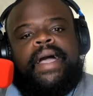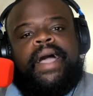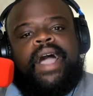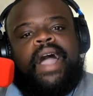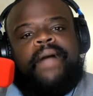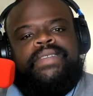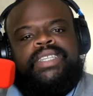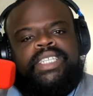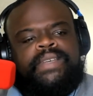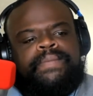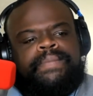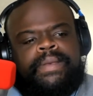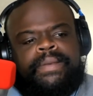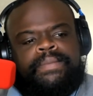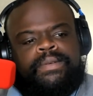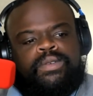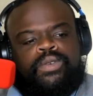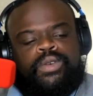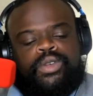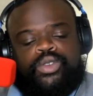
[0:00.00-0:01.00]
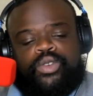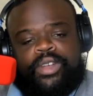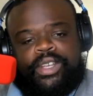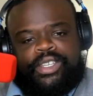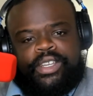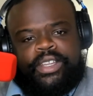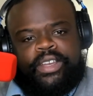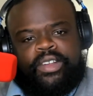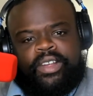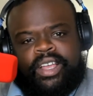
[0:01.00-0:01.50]
obviously people who are
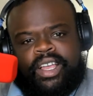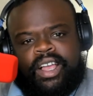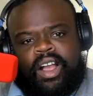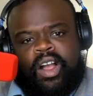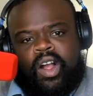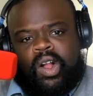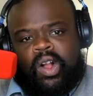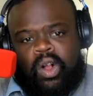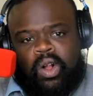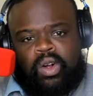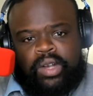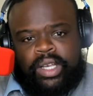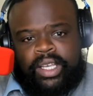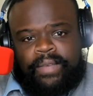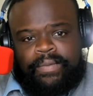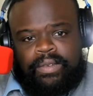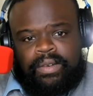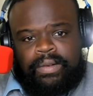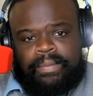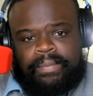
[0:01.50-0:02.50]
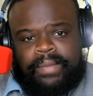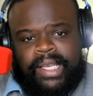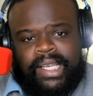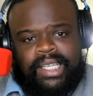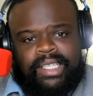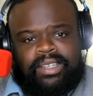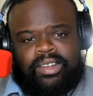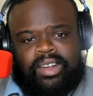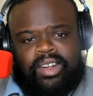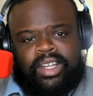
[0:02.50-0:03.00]
transgender are all evil
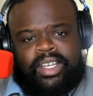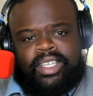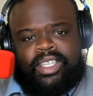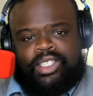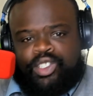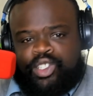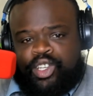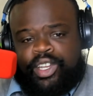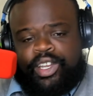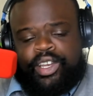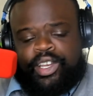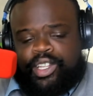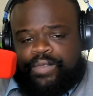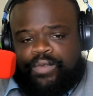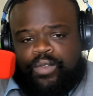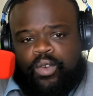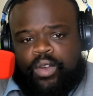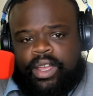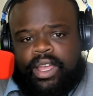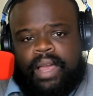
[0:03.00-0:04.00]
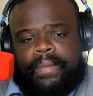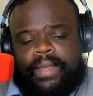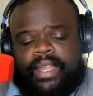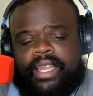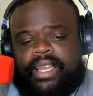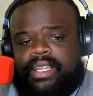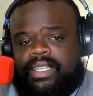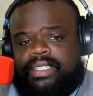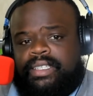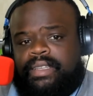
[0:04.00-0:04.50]
because there is gender dysphoria. I mean,
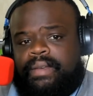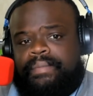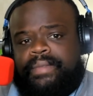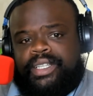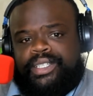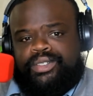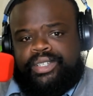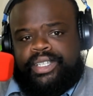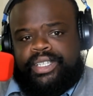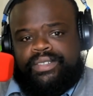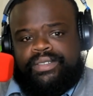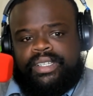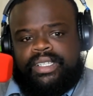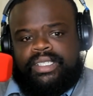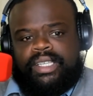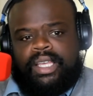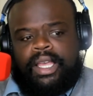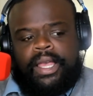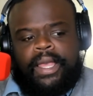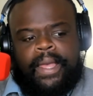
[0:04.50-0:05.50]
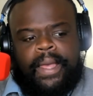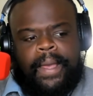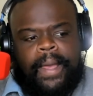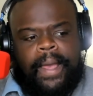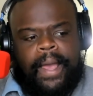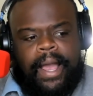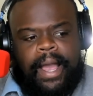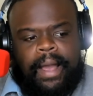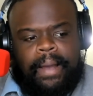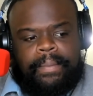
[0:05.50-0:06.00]
it is a mental illness.
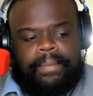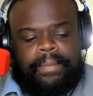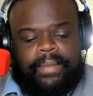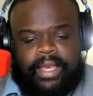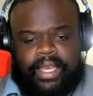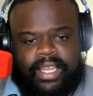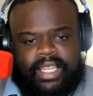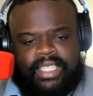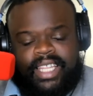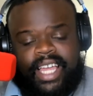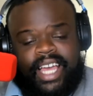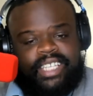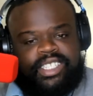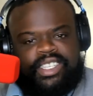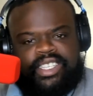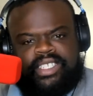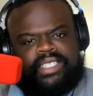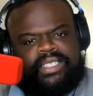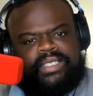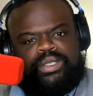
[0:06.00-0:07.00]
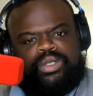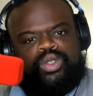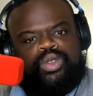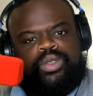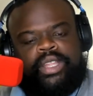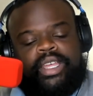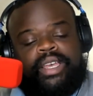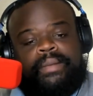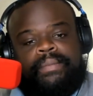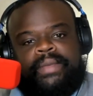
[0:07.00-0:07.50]
Um, and it's not just to
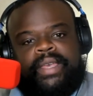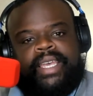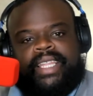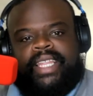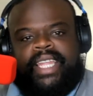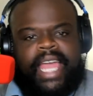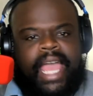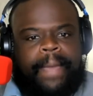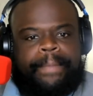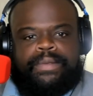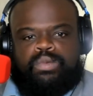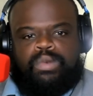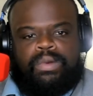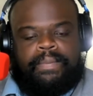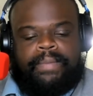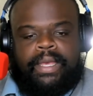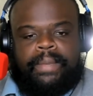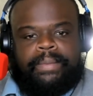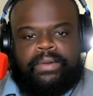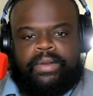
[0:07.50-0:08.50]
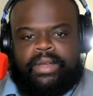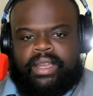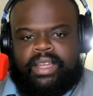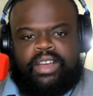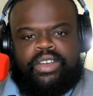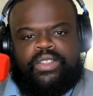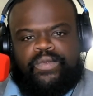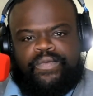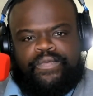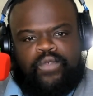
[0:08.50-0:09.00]
them, because it happens with people in
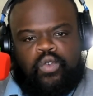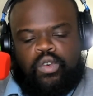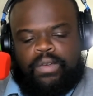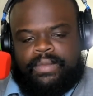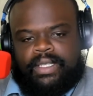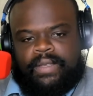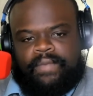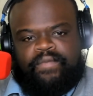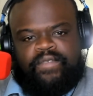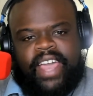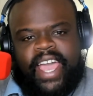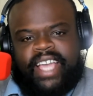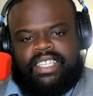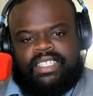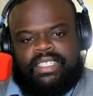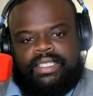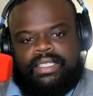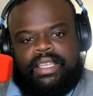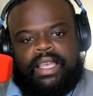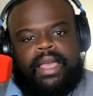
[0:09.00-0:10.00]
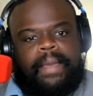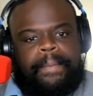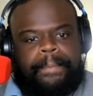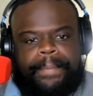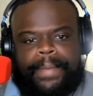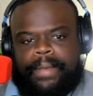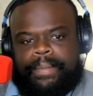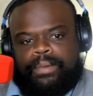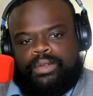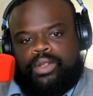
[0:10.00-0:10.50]
other forms of fashions.
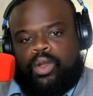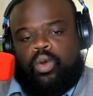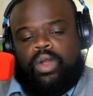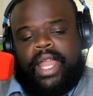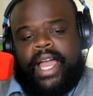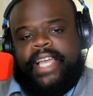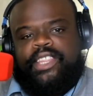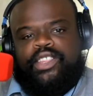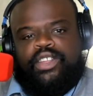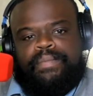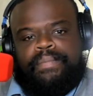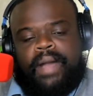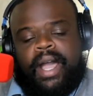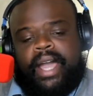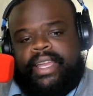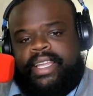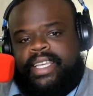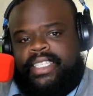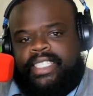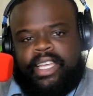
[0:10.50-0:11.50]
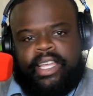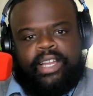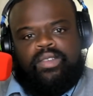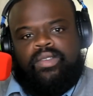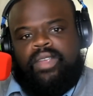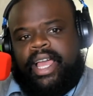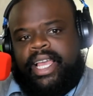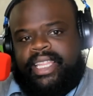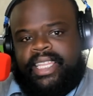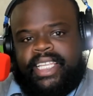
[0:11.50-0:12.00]
People don't like their bodies. They don't
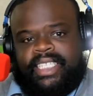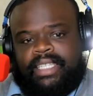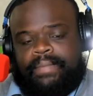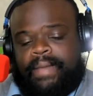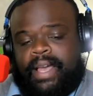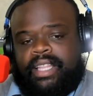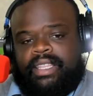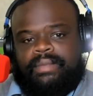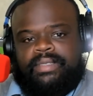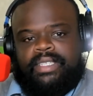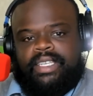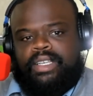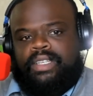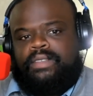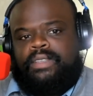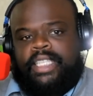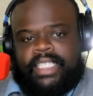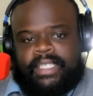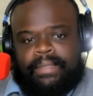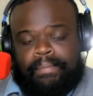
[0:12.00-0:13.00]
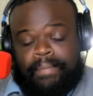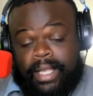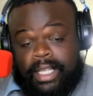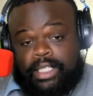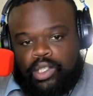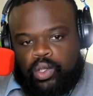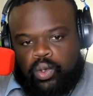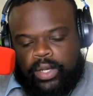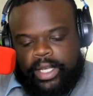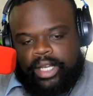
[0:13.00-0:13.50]
like this about themselves. It's
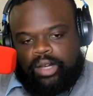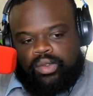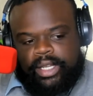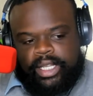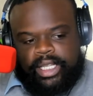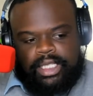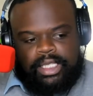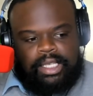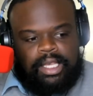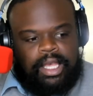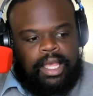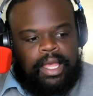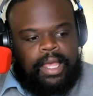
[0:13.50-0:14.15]
mental illness.